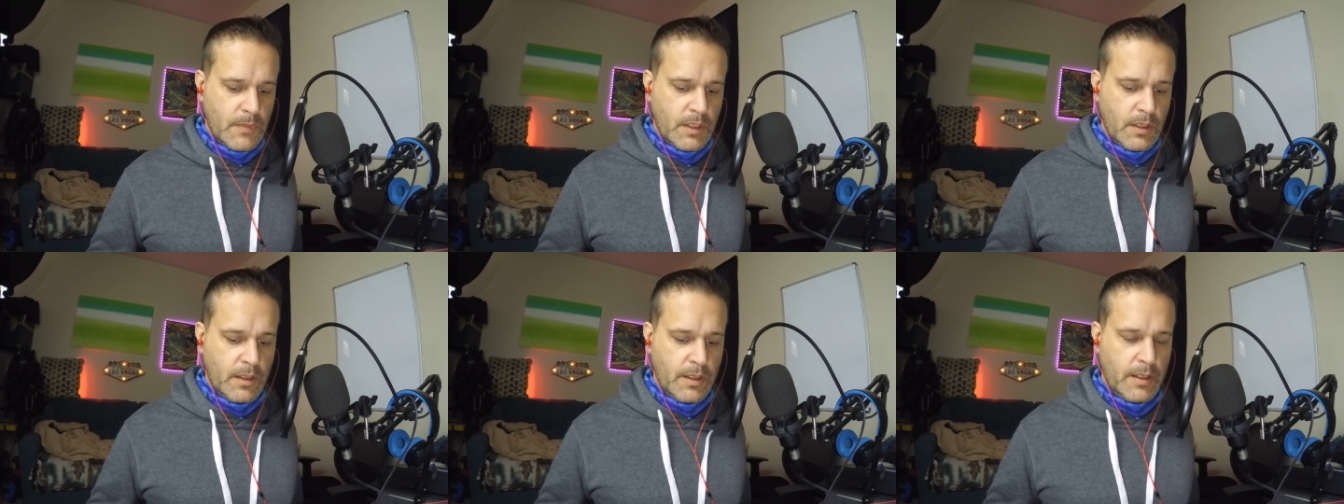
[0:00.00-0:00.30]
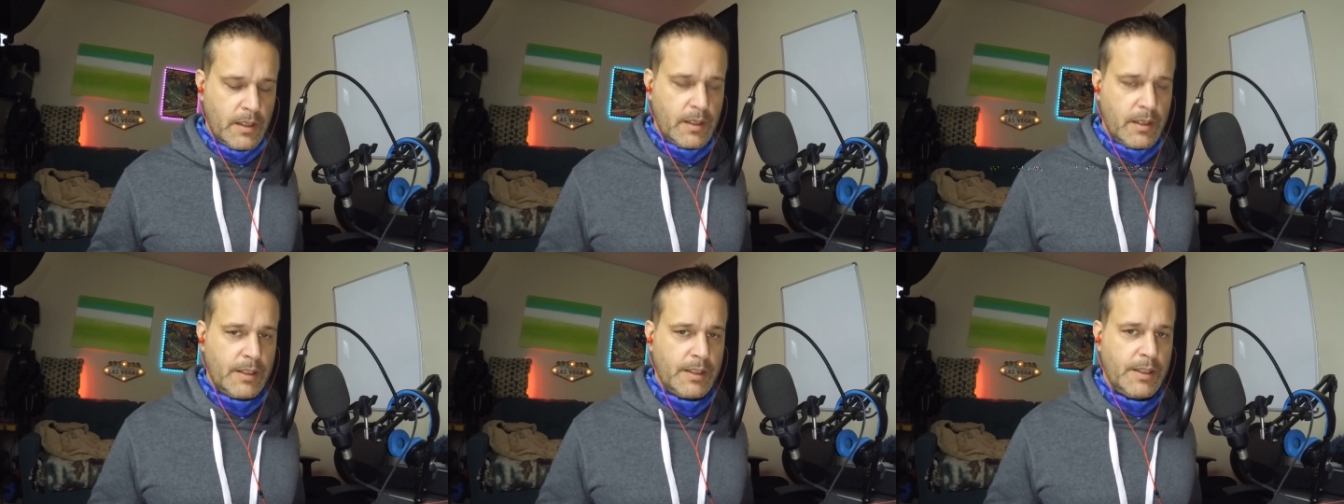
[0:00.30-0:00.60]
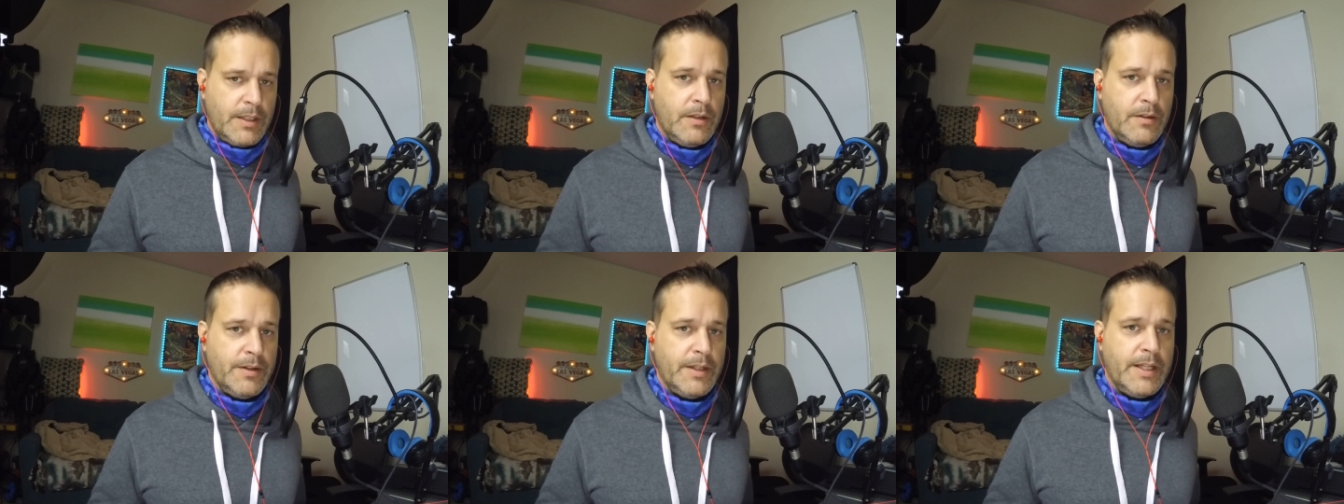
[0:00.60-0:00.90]
you
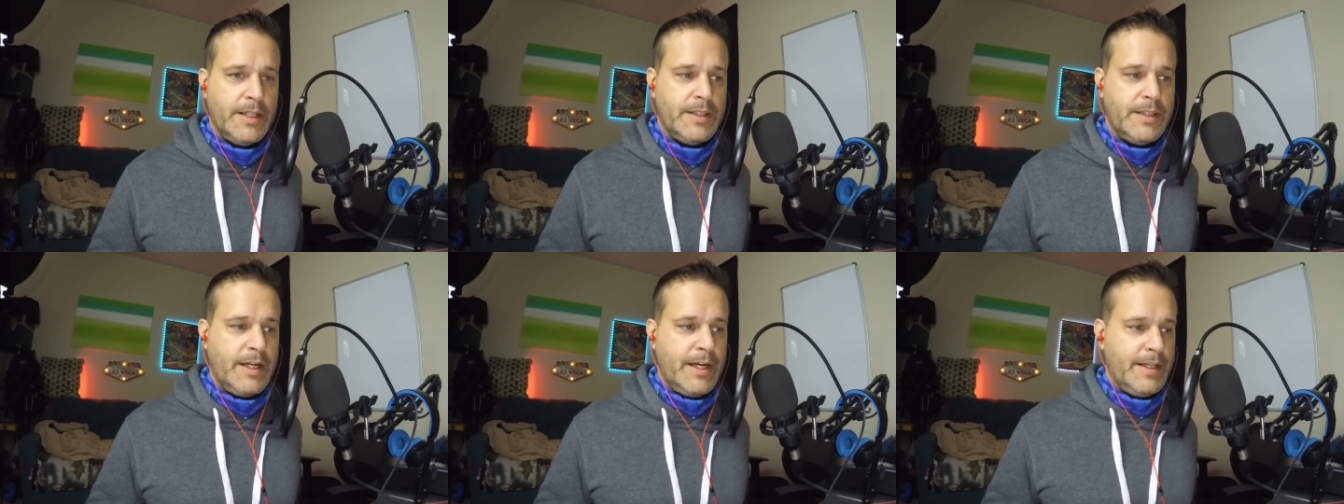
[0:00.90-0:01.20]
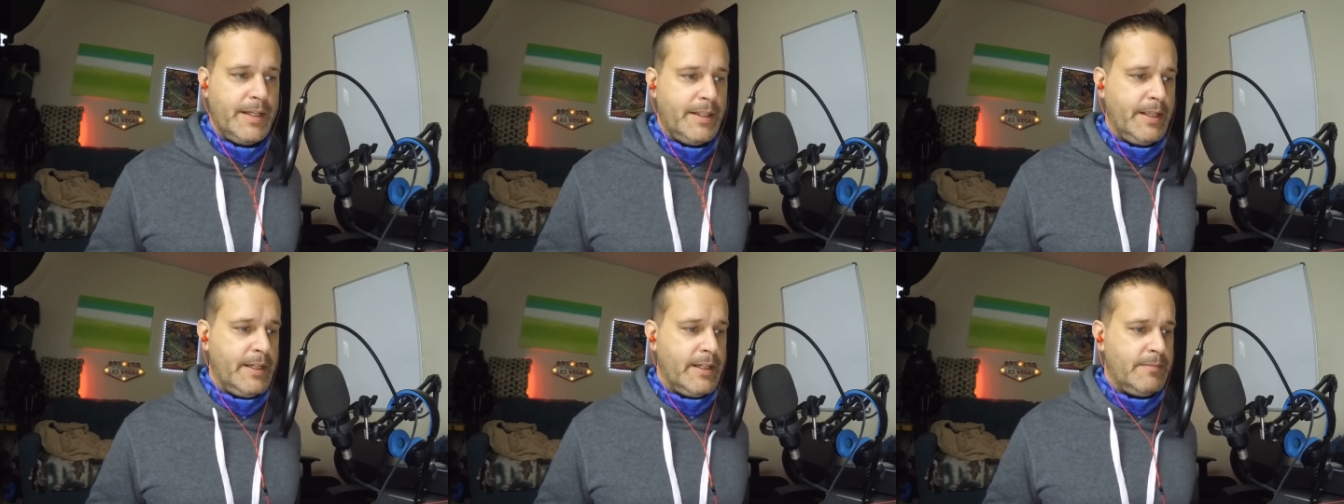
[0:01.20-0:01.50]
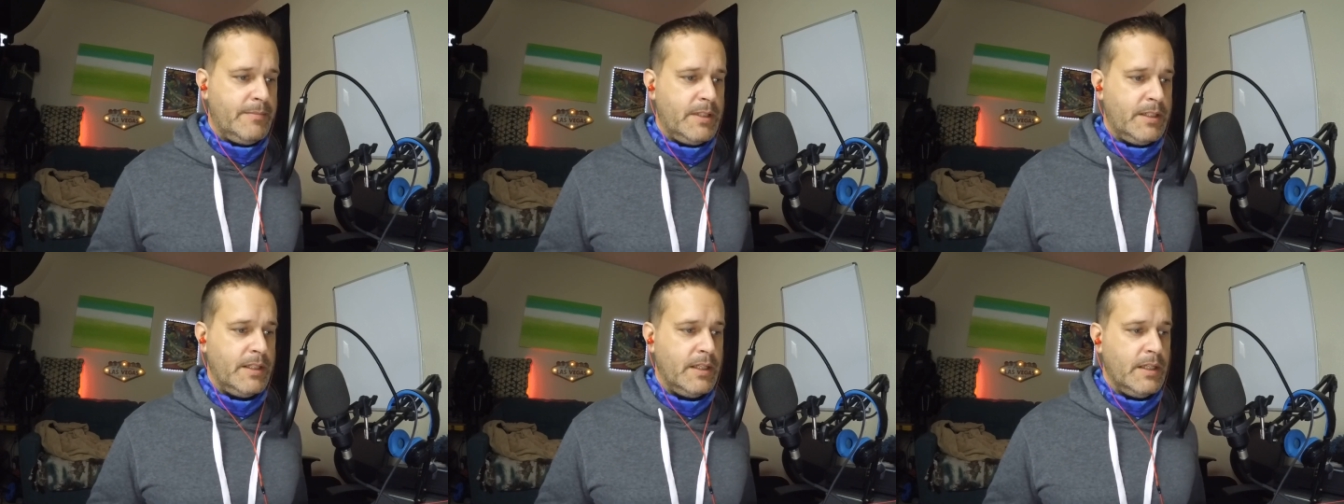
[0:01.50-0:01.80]
know, you get the idea.
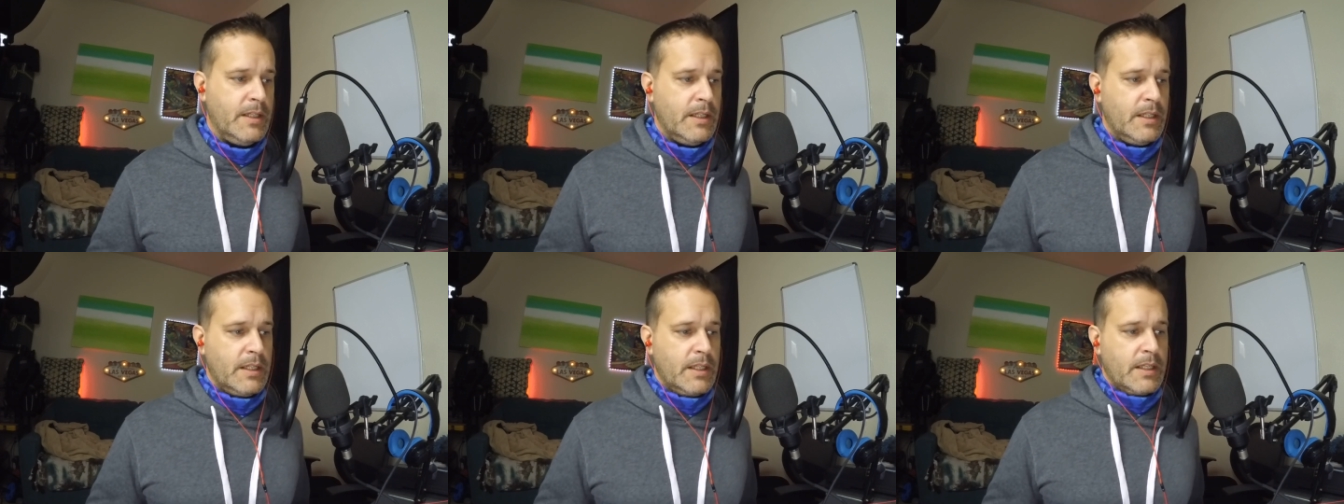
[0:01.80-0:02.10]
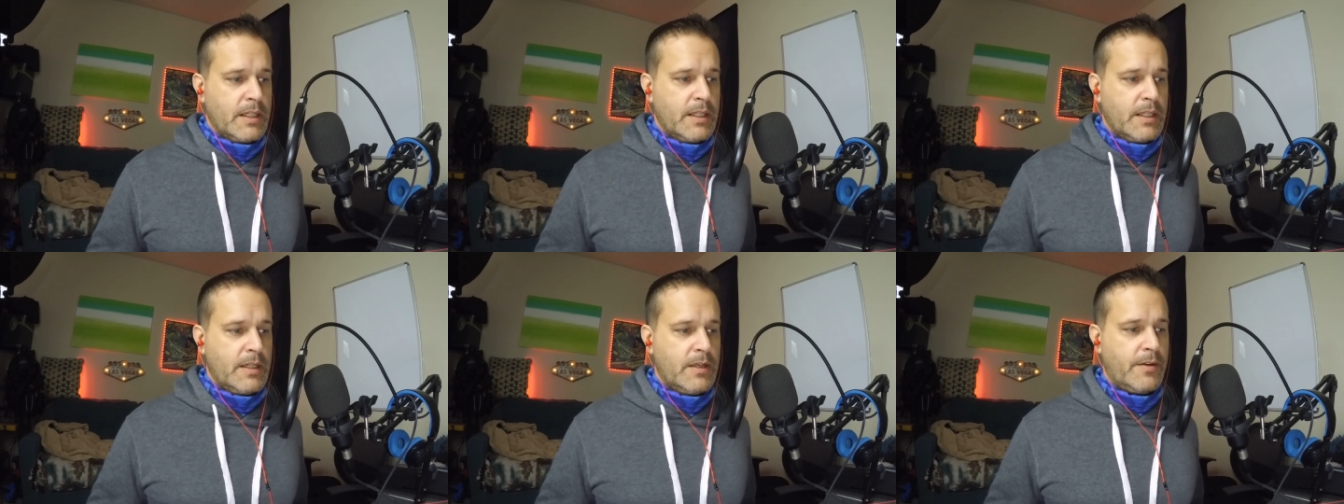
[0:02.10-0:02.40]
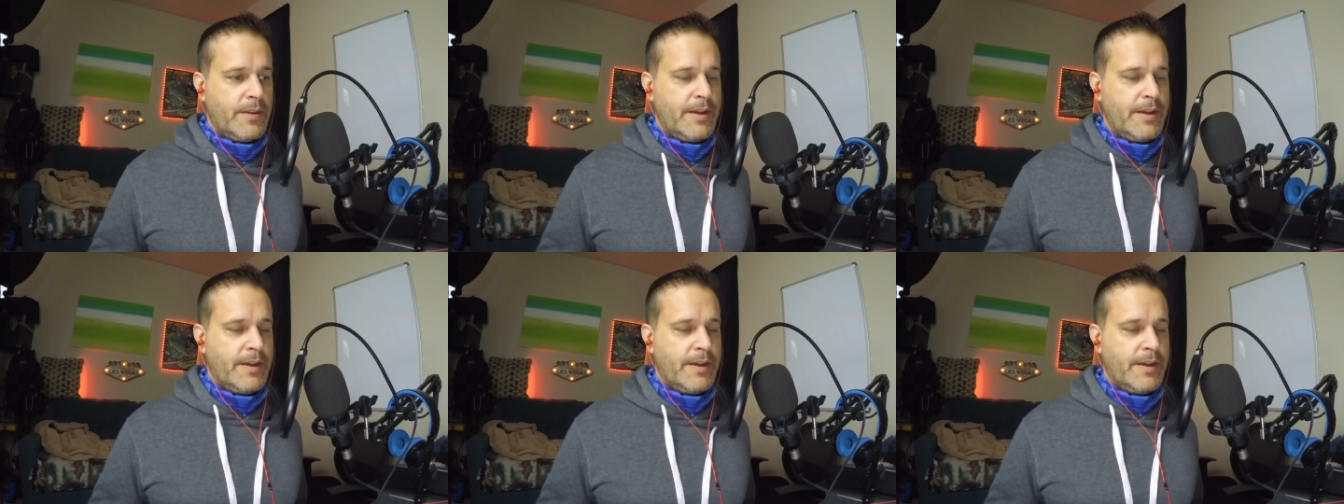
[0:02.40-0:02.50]
But, you know,